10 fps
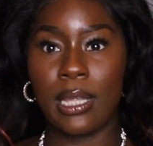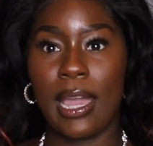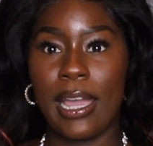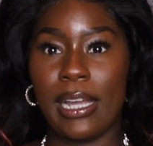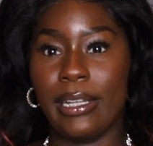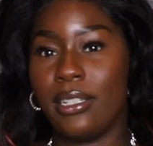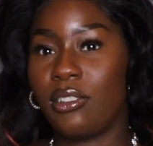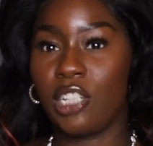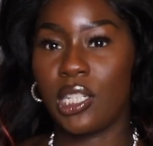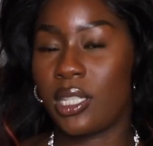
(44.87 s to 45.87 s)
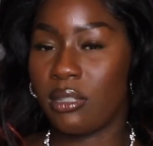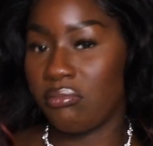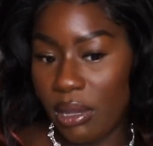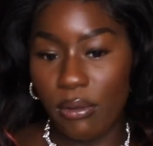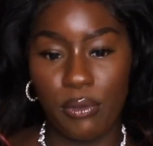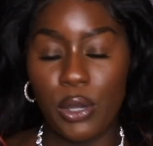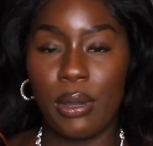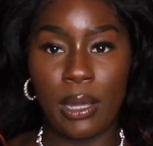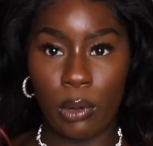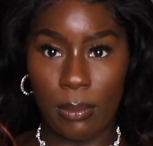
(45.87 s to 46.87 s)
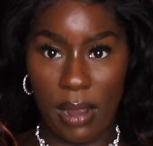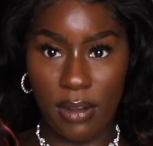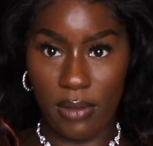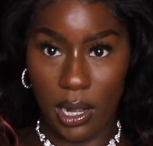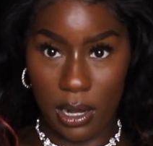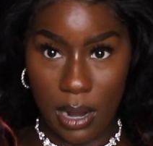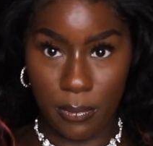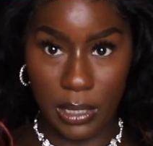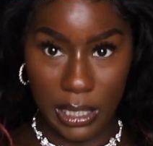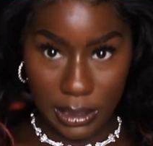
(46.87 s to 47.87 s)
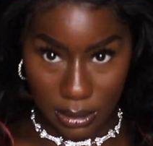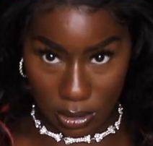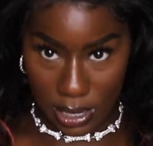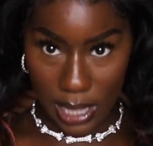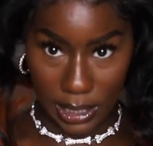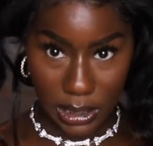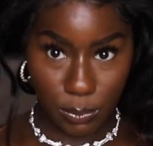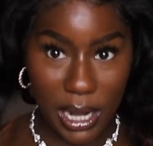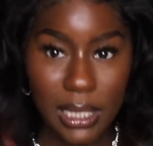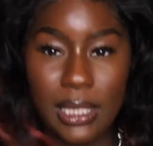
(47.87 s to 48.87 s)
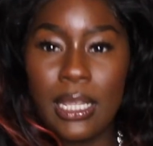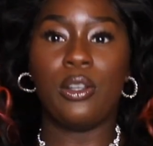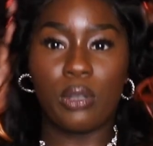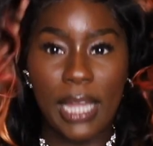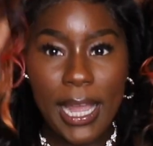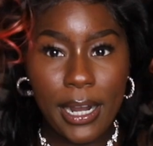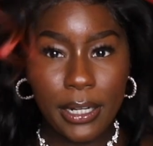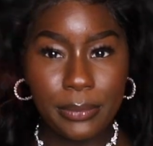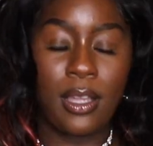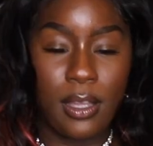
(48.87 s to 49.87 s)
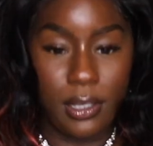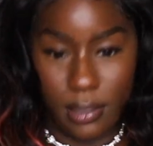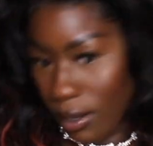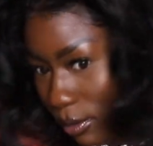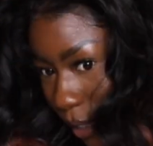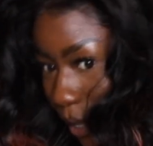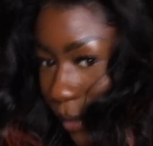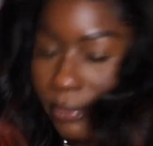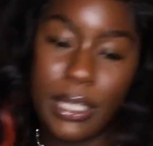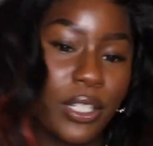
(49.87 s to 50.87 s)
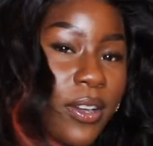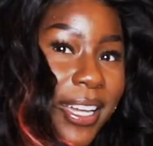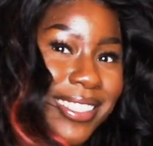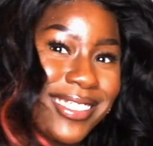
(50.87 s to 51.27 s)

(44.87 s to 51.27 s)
and just me reviewing one of my favorite hair companies on AliExpress, Nadula Hair. So yeah, enjoy.